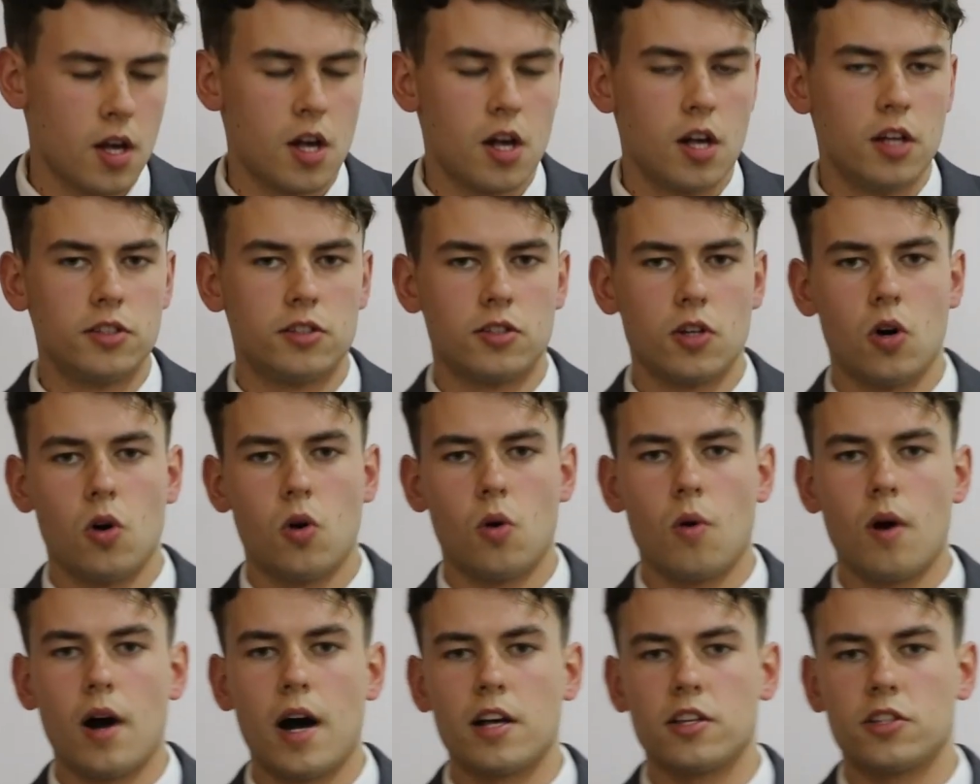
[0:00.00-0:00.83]

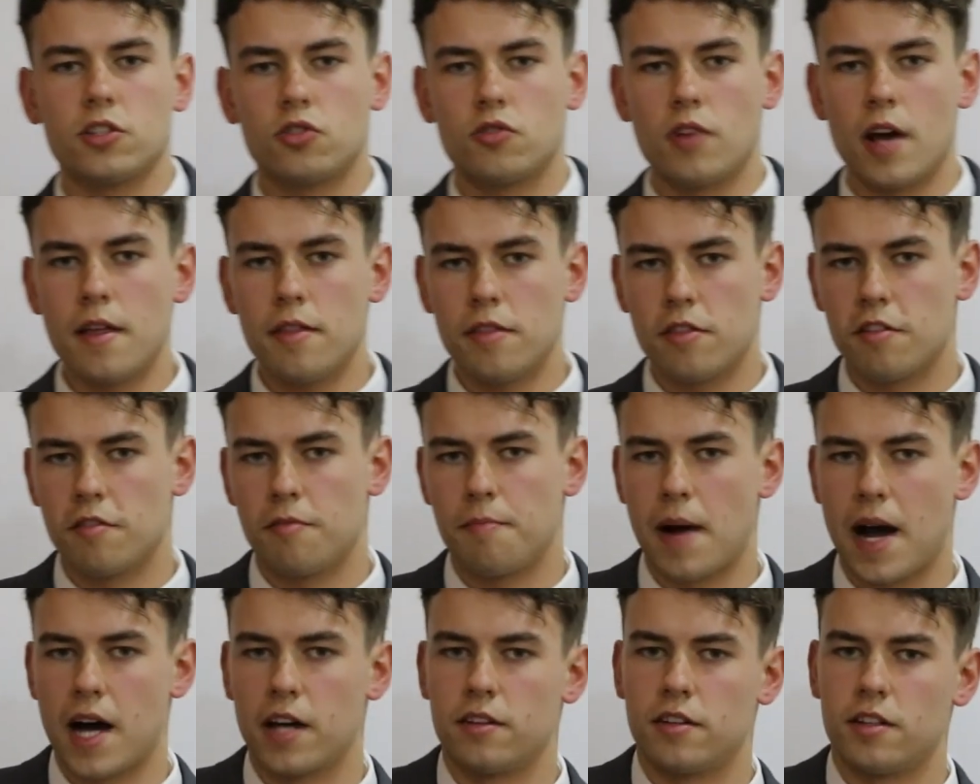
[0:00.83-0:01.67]
So a strength of
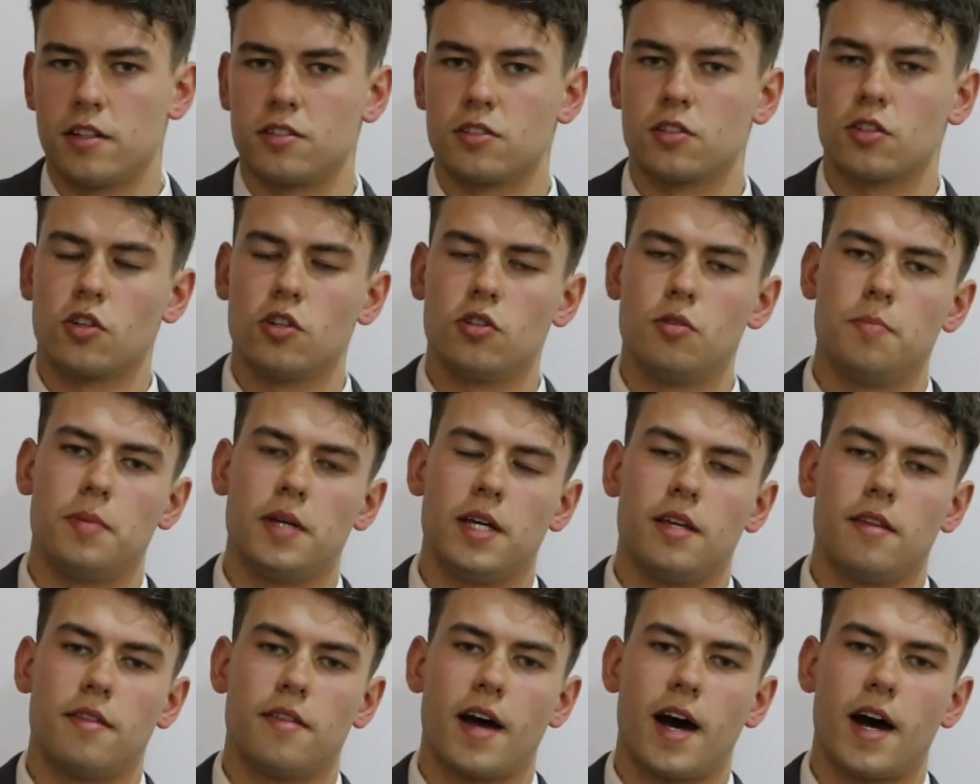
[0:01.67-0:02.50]
Padness could
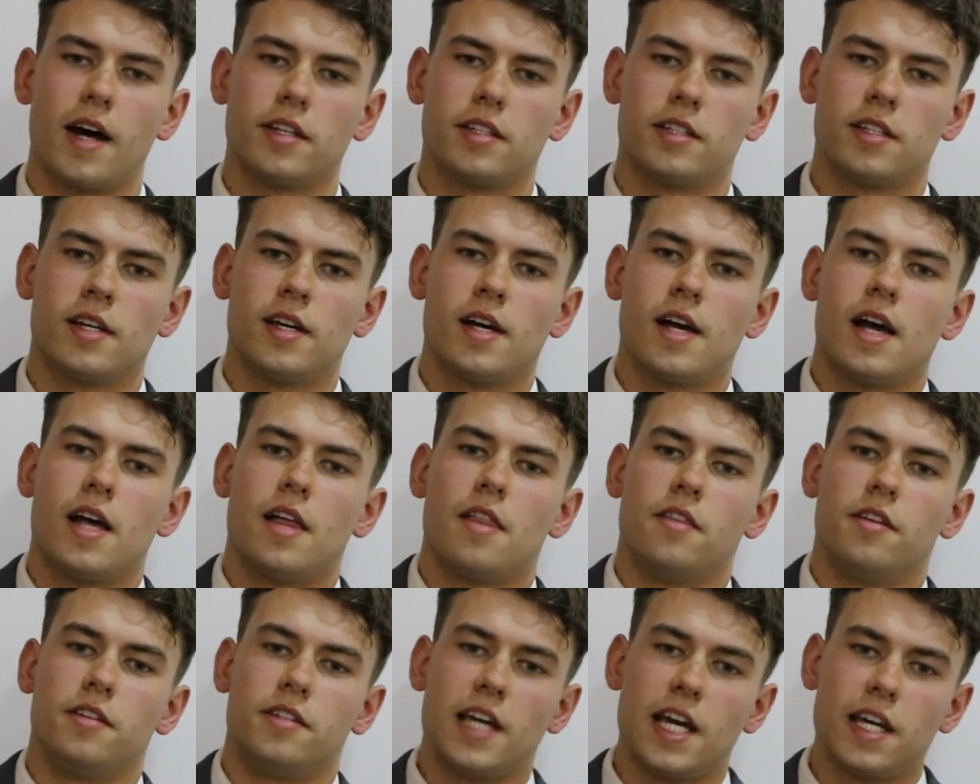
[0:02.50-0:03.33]
be that
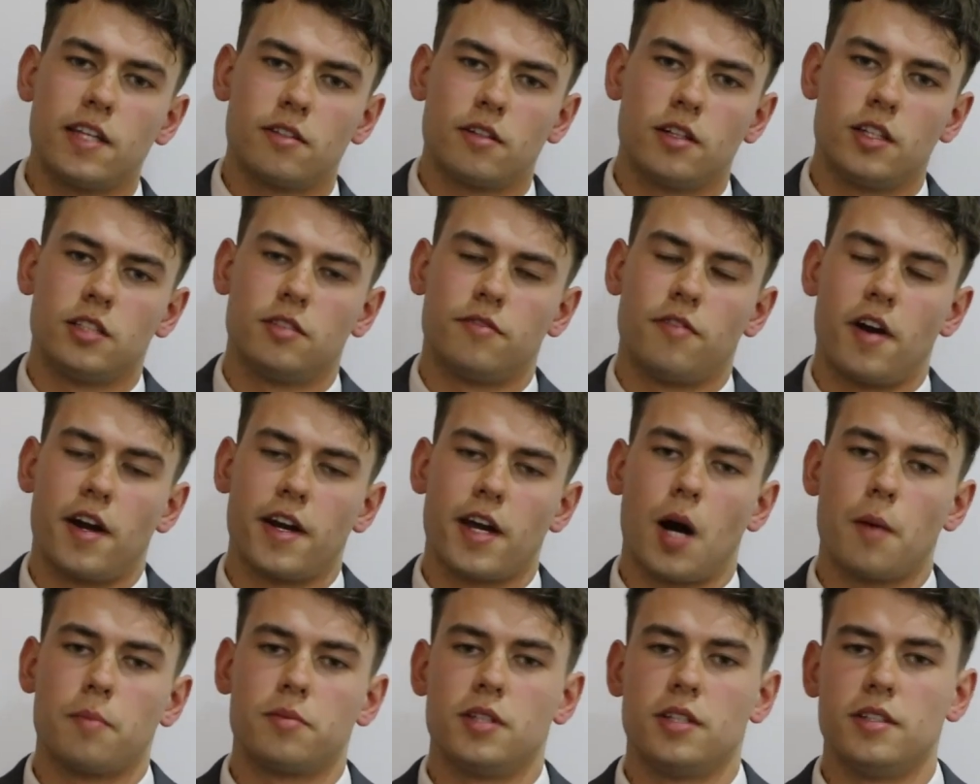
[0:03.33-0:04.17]
the data is very
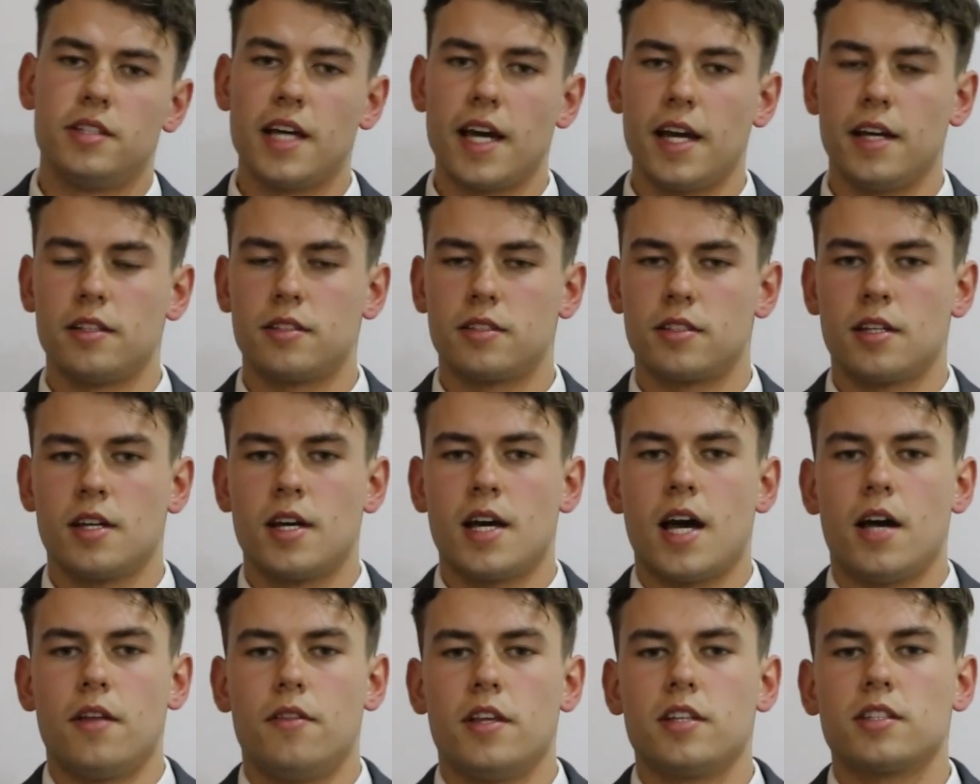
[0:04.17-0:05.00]
up to date,
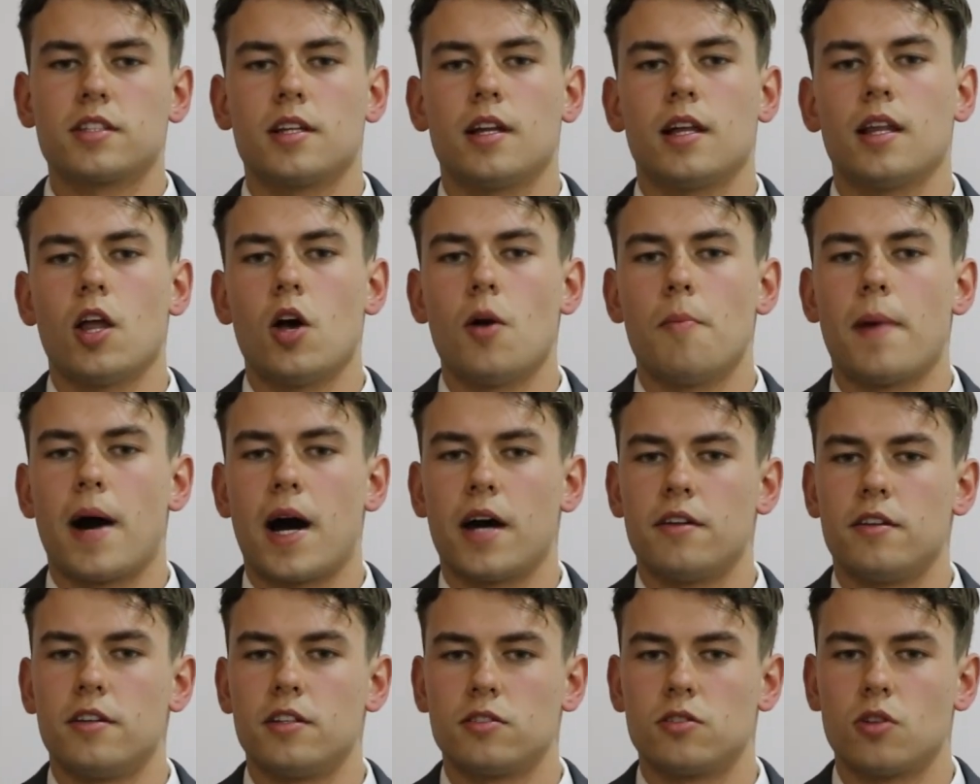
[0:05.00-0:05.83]
and this can allow
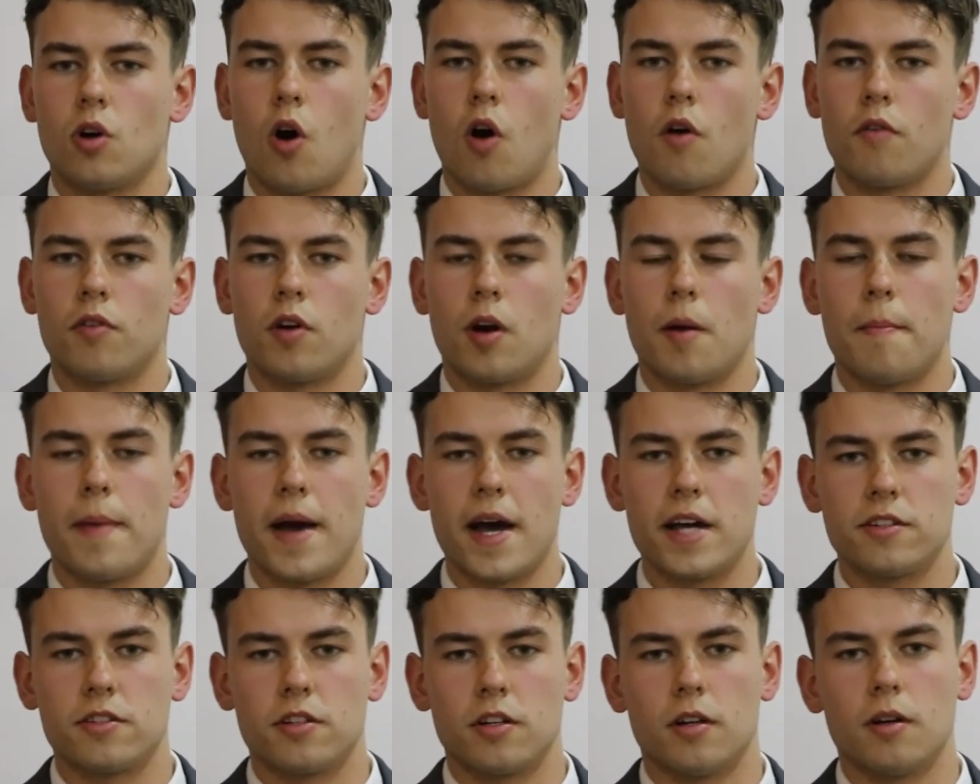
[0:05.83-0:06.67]
Padness to offer a
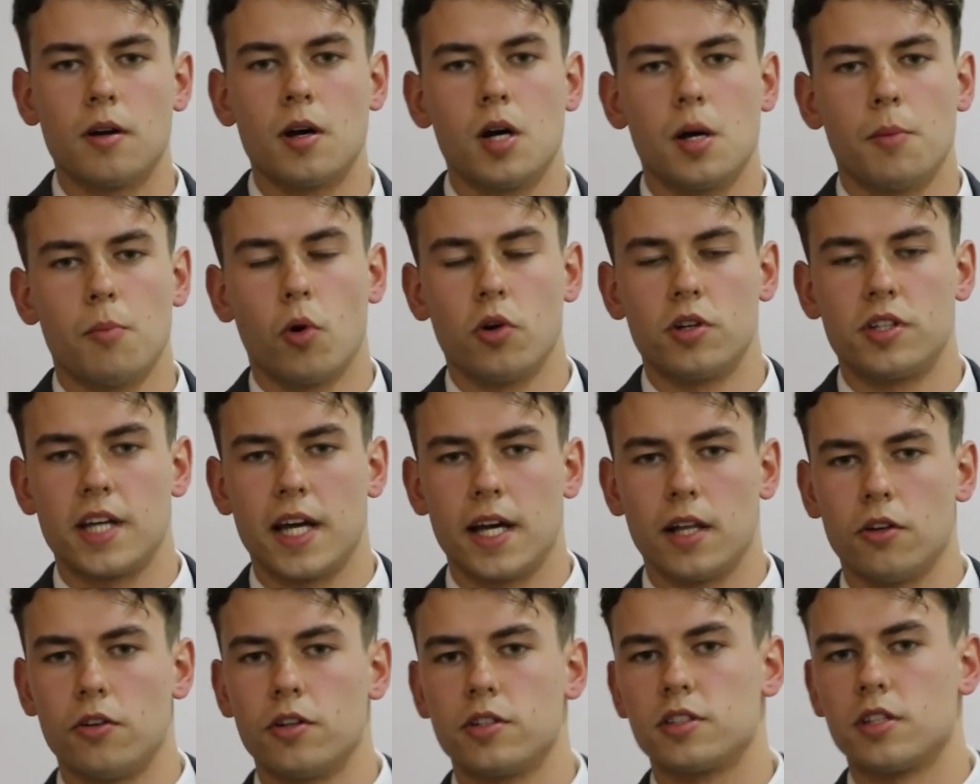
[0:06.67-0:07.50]
better, more
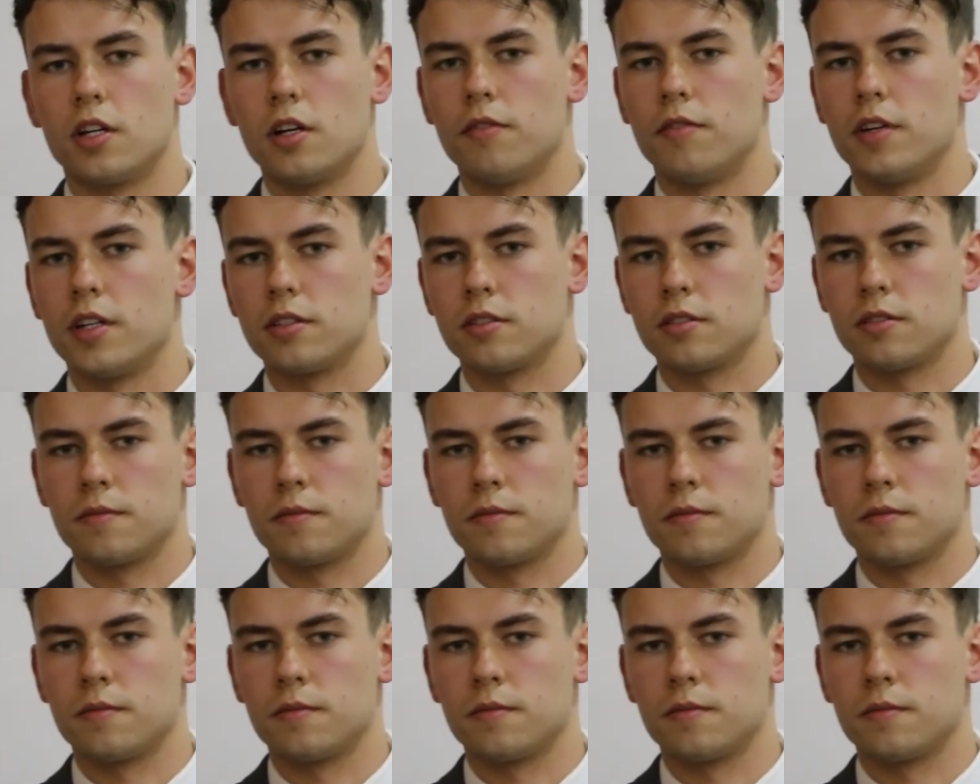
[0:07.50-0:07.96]
tailored service.